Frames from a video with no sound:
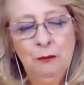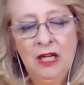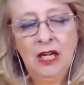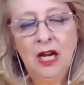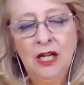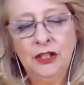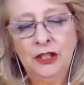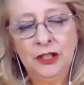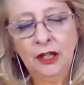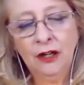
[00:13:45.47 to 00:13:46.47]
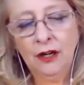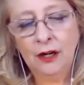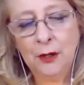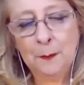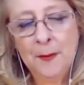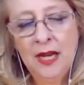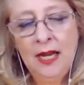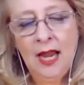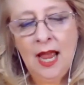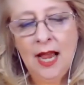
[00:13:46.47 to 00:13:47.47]
because CERN
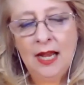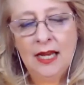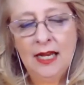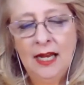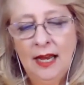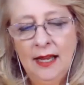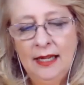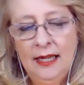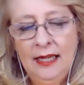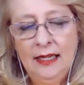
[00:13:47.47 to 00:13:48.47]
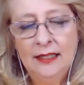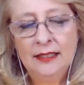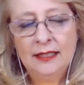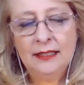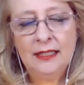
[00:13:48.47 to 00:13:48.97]
uh, uh, is,